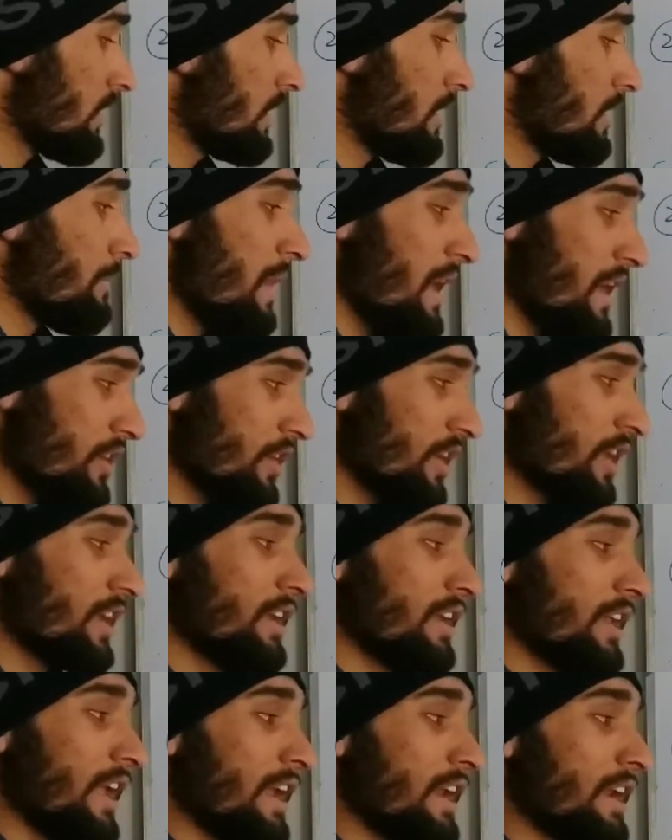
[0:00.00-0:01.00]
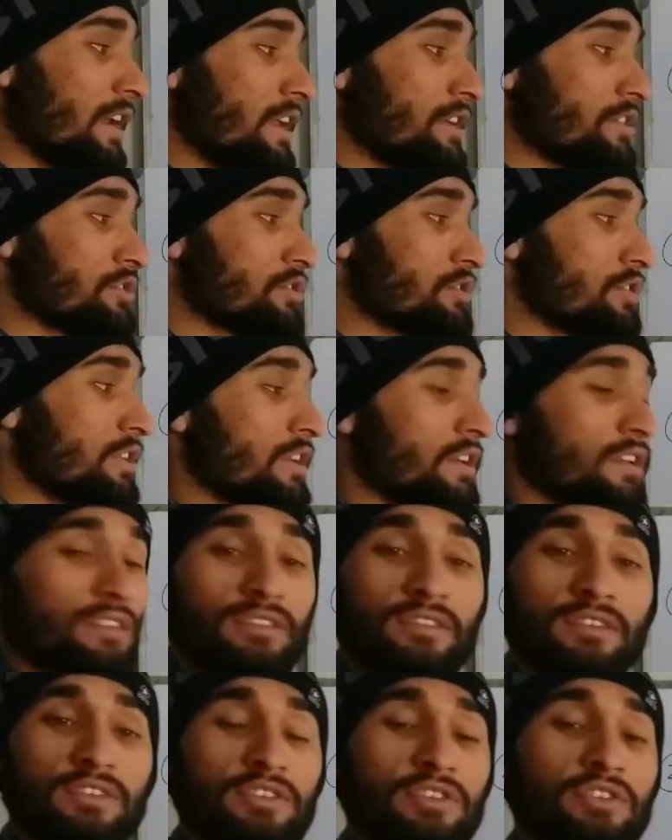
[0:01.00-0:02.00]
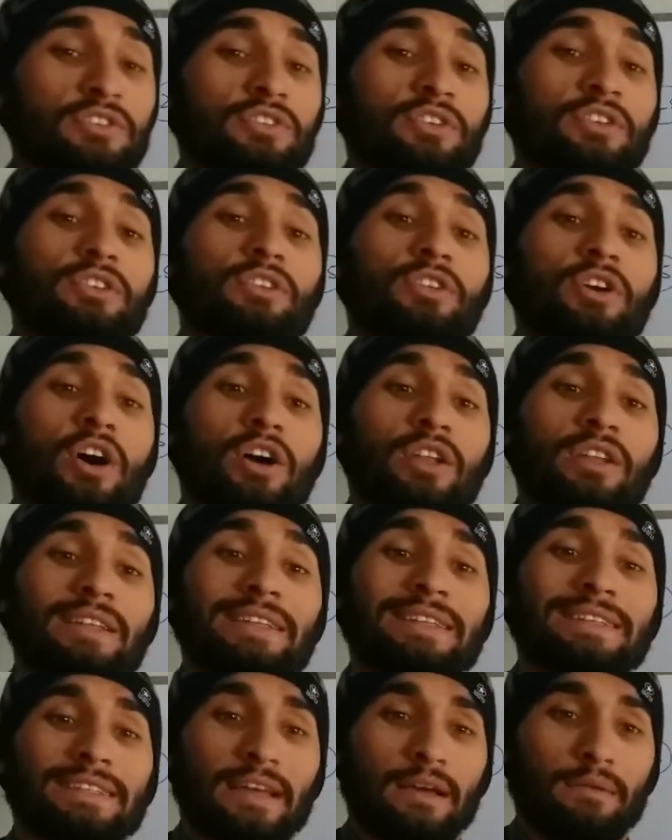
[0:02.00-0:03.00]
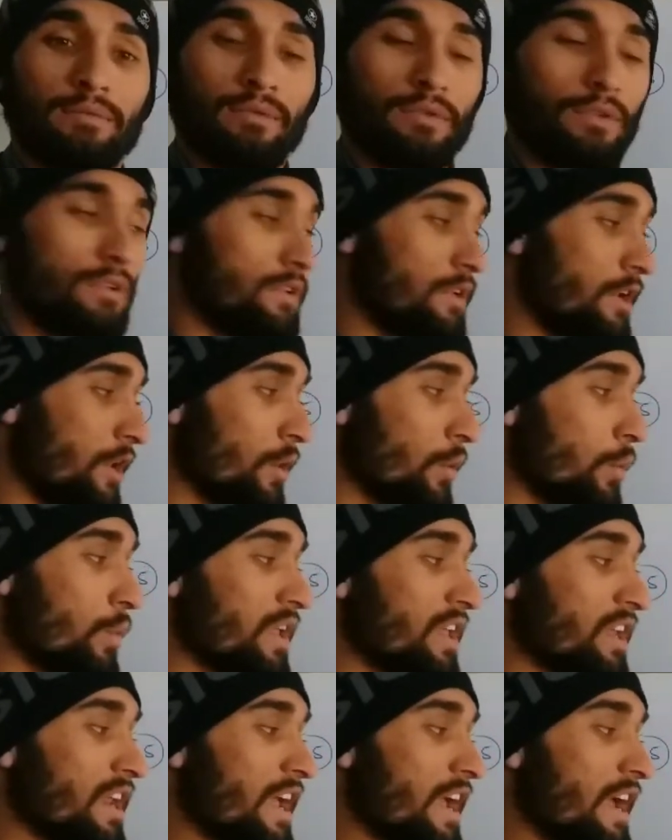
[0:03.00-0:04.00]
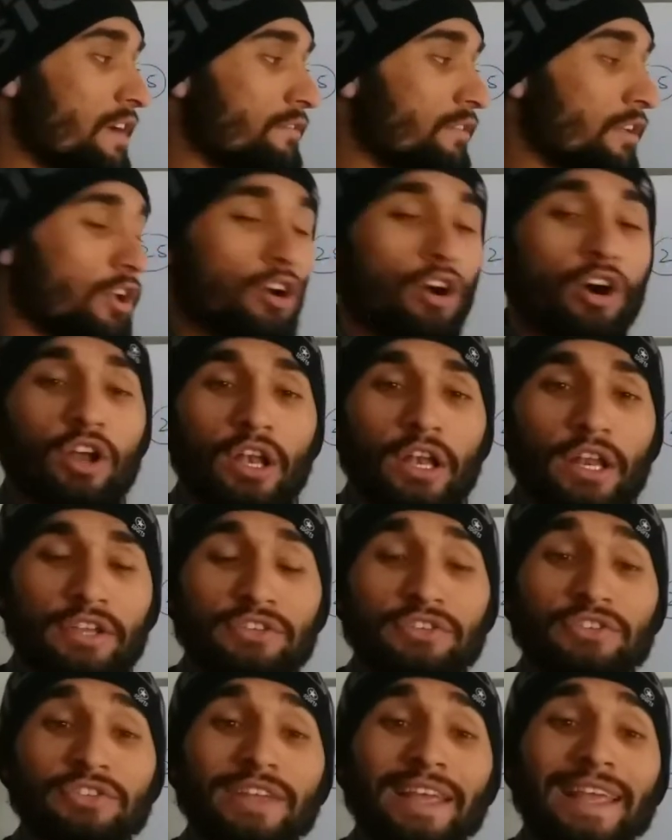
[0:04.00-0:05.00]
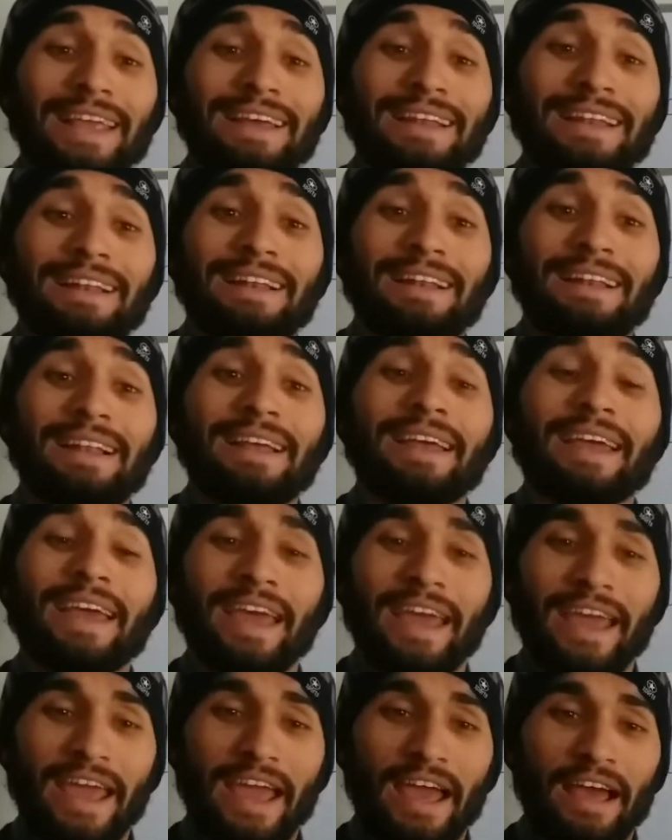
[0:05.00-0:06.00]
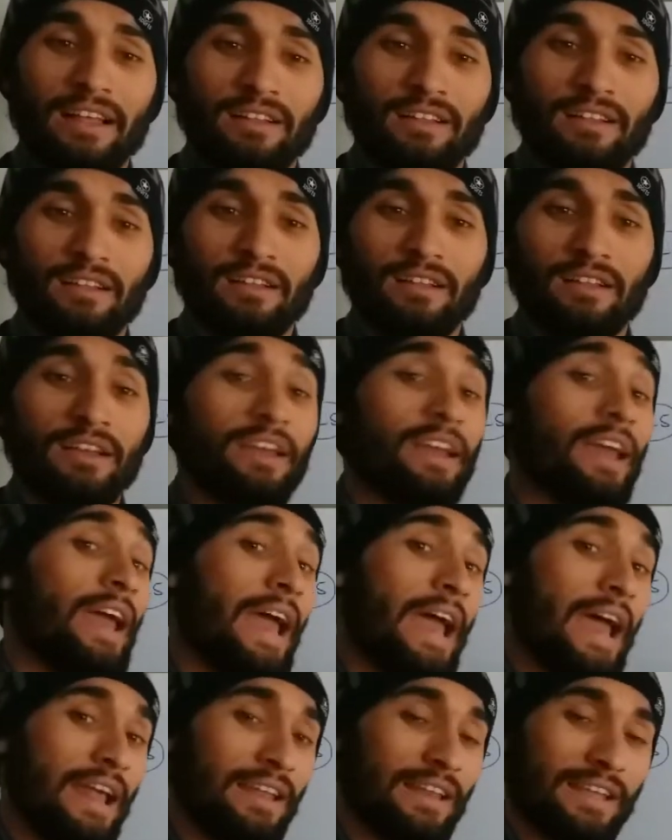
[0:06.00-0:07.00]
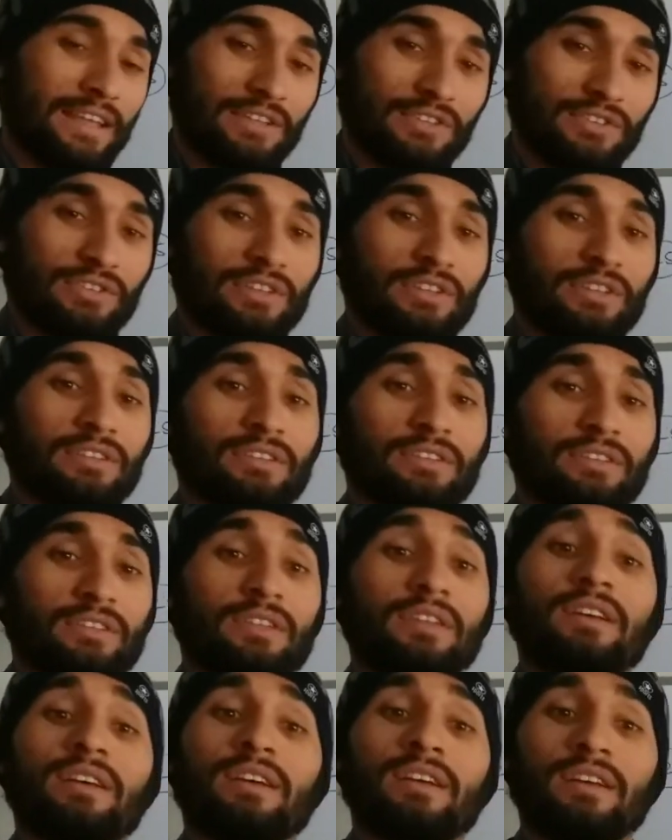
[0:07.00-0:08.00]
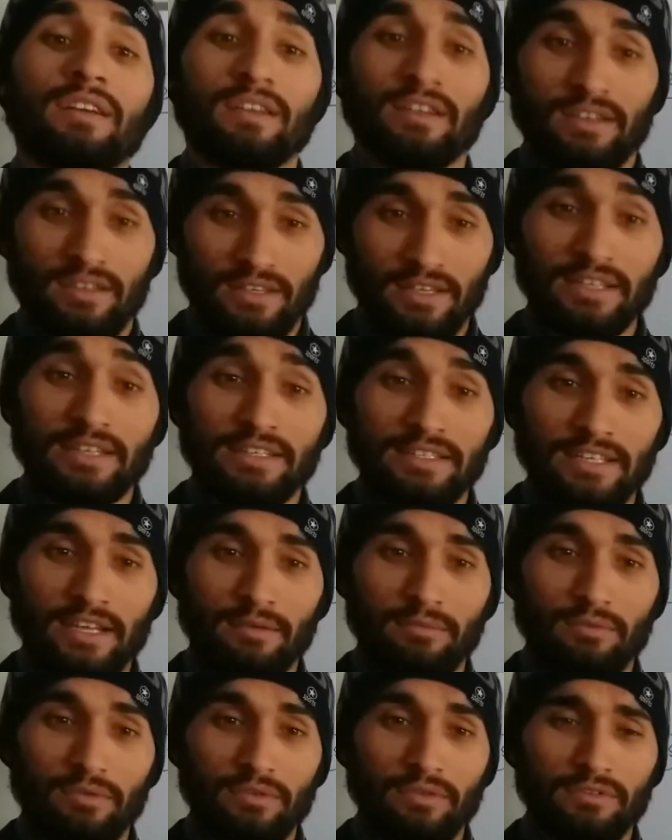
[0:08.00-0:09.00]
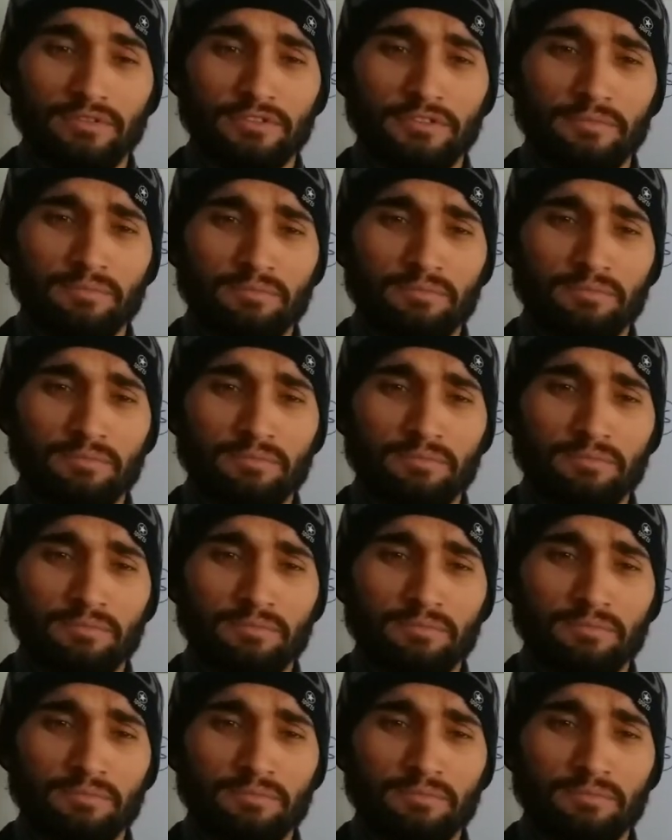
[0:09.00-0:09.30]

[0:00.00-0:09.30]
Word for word: in American English, this is not double. We are having only single L. L isn't double.